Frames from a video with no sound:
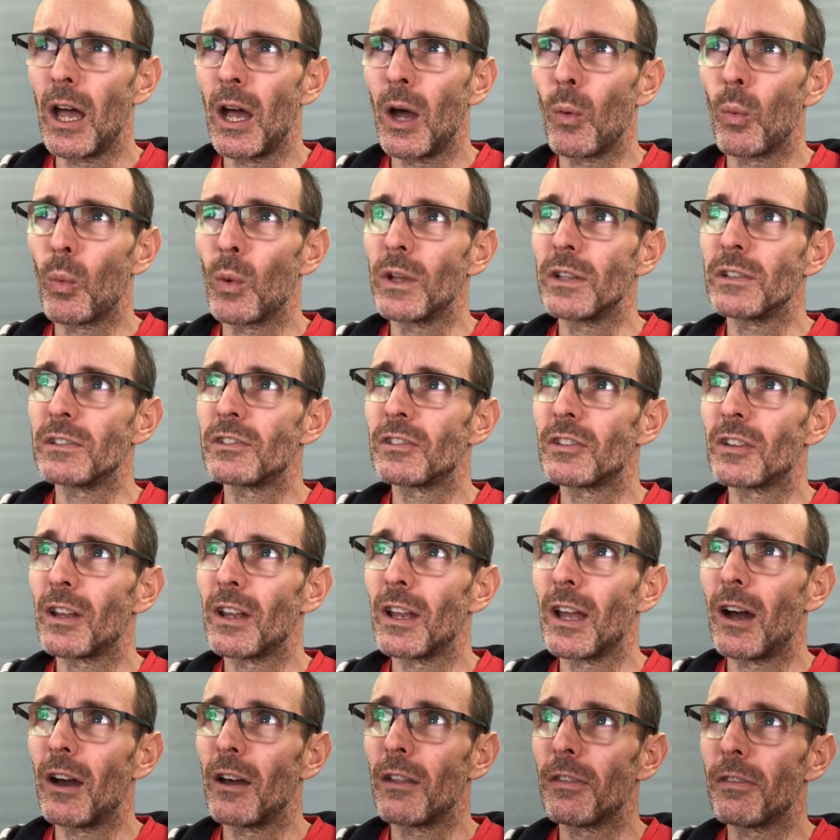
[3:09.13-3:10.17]
which
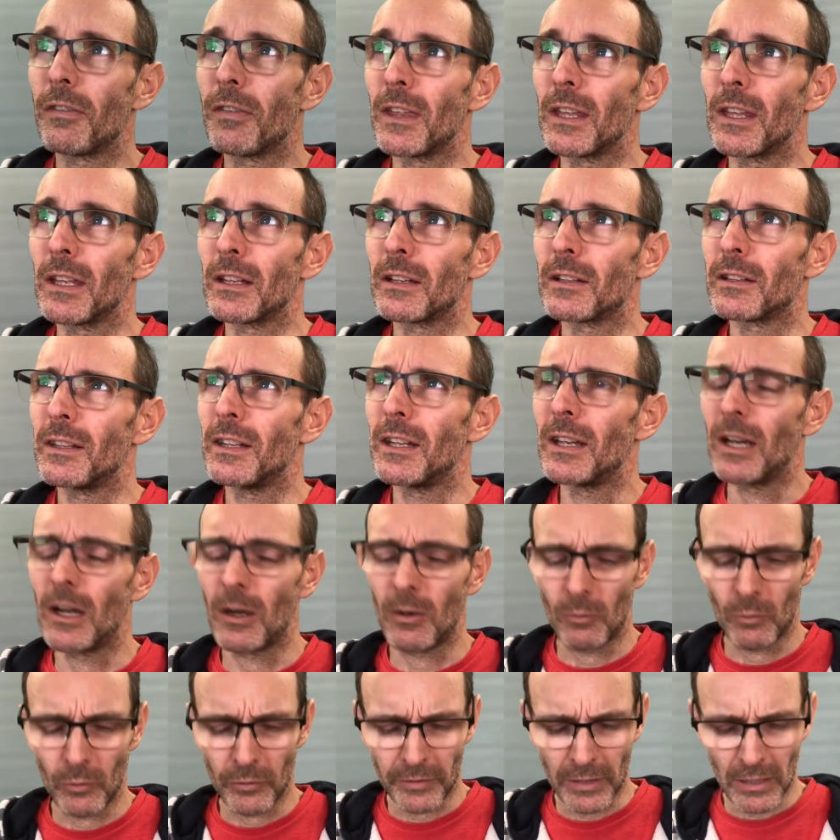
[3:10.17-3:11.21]
I think now,
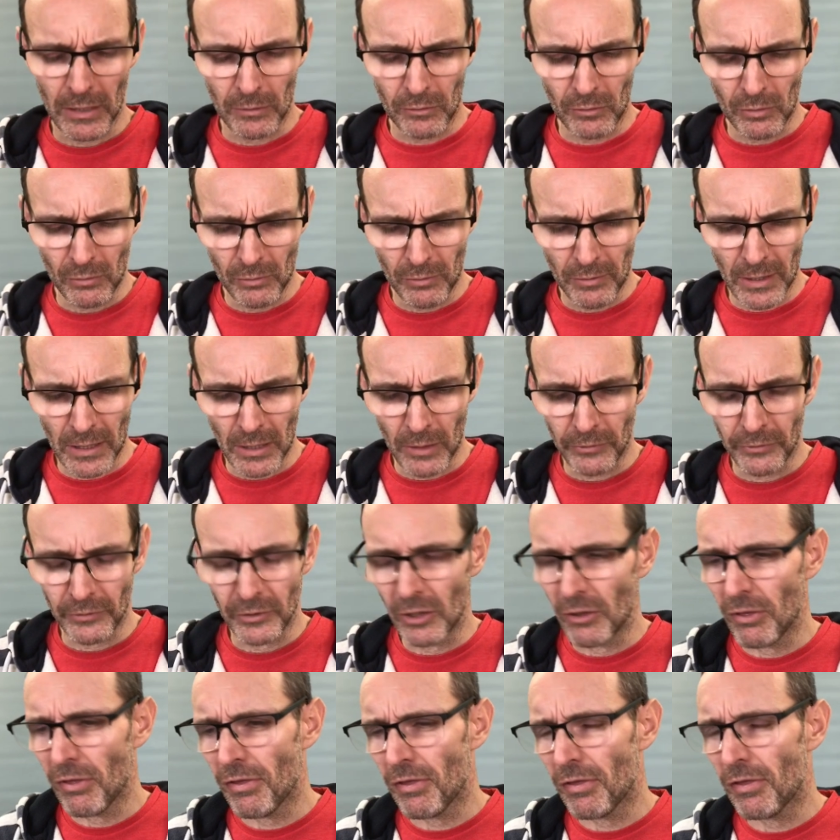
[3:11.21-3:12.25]
was that
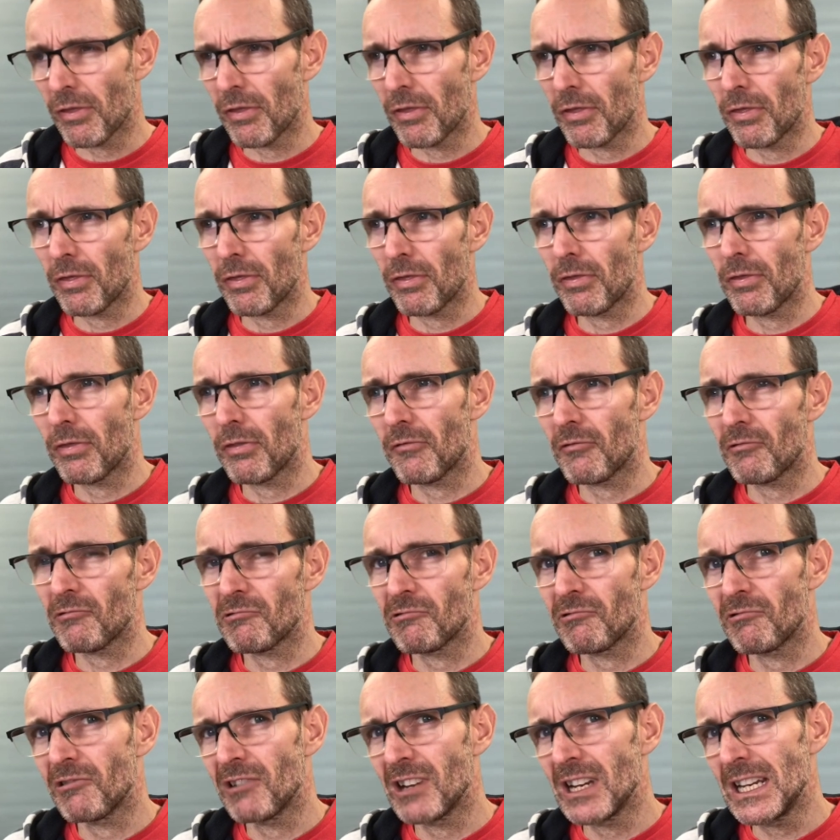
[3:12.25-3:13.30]

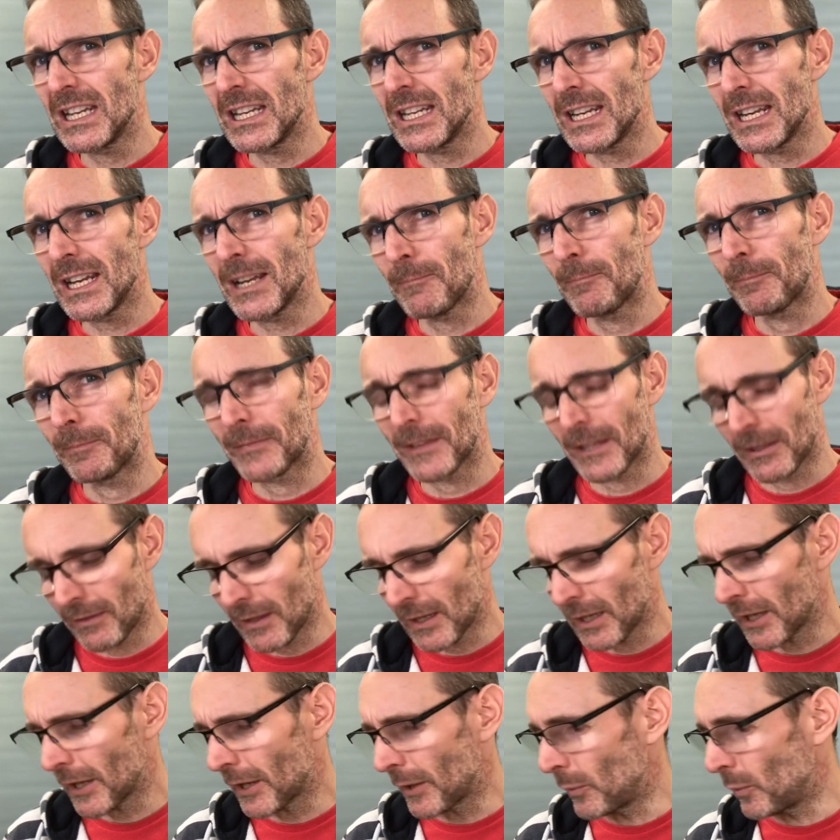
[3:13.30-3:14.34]
2003? I
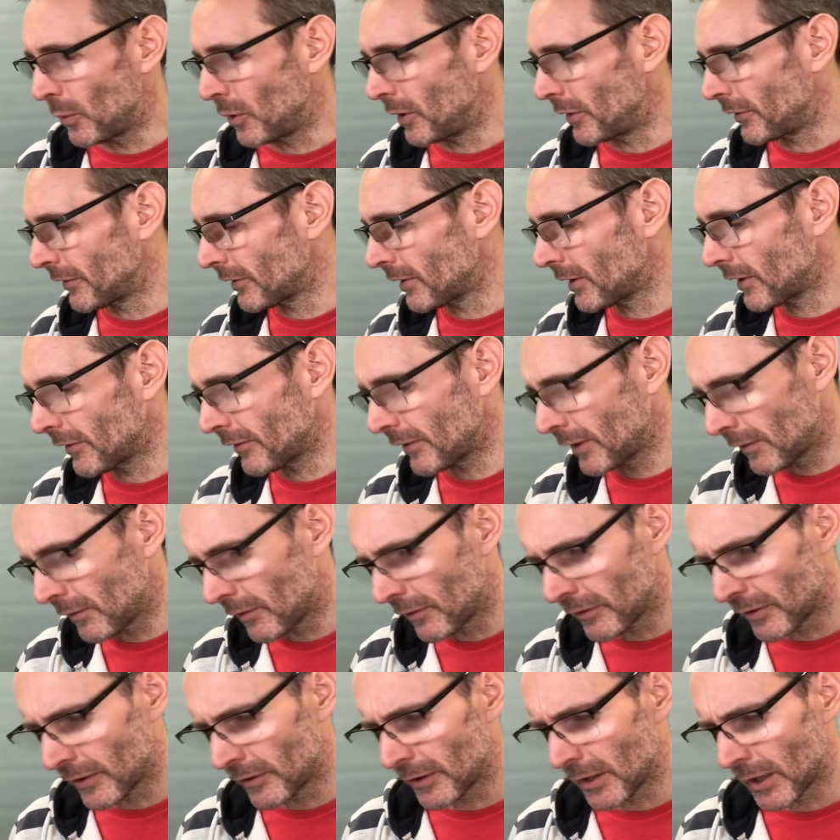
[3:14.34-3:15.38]
think it was. Let's see if
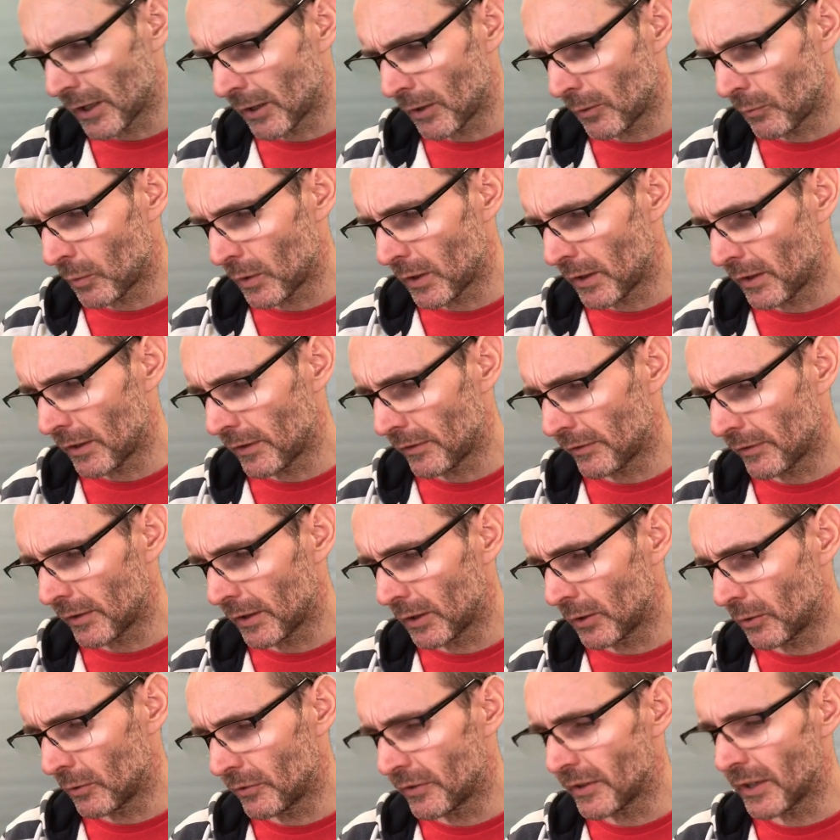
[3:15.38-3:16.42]
there's a date on one of these
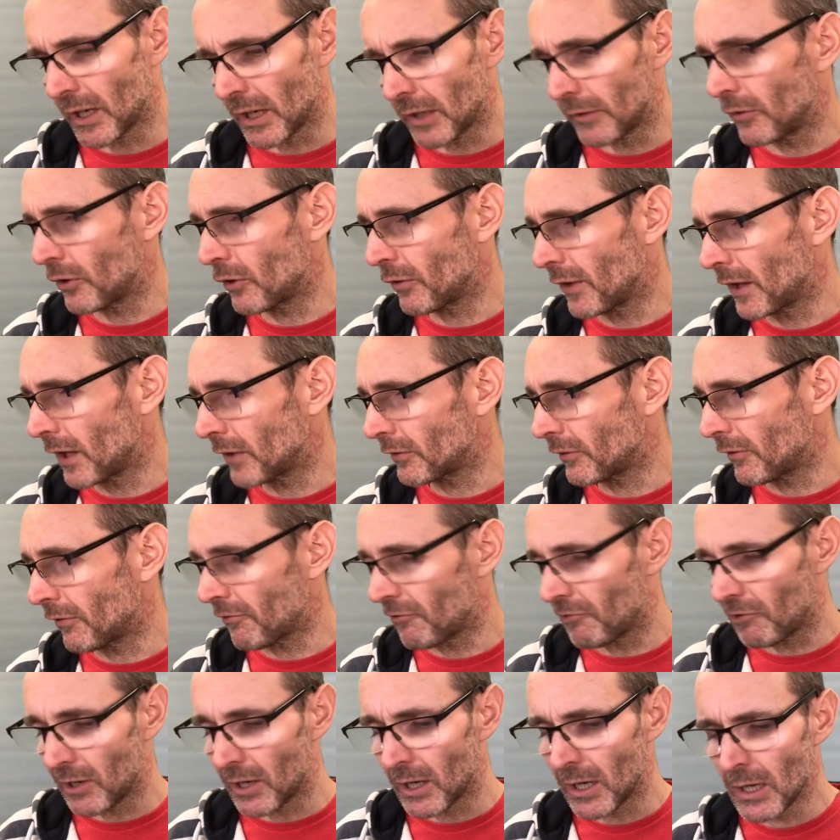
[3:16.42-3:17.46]
singles. Yeah,
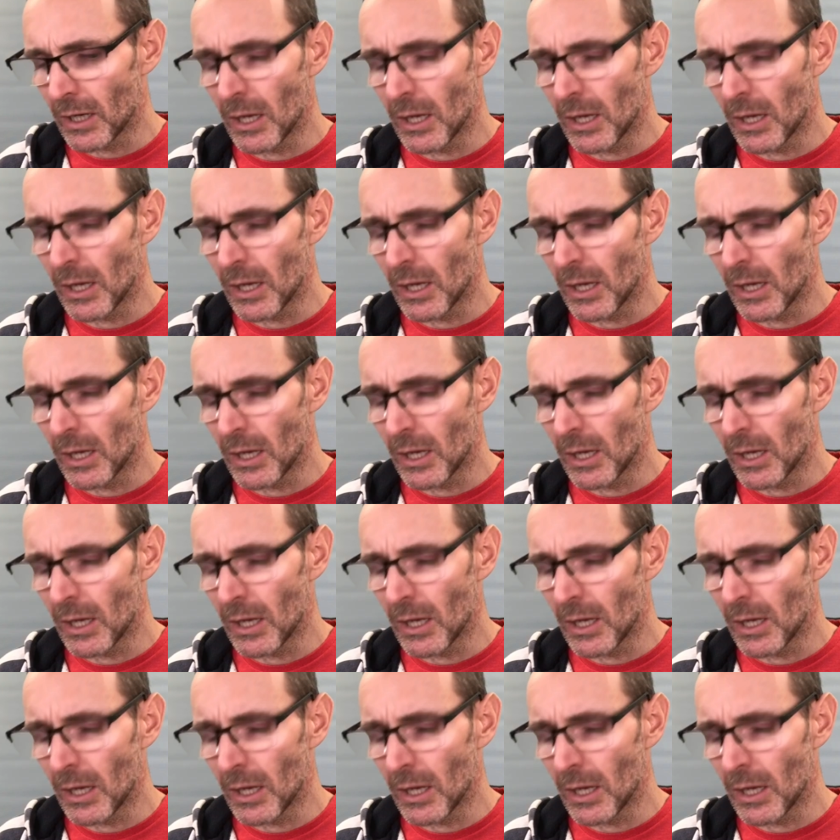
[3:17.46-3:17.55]
2003.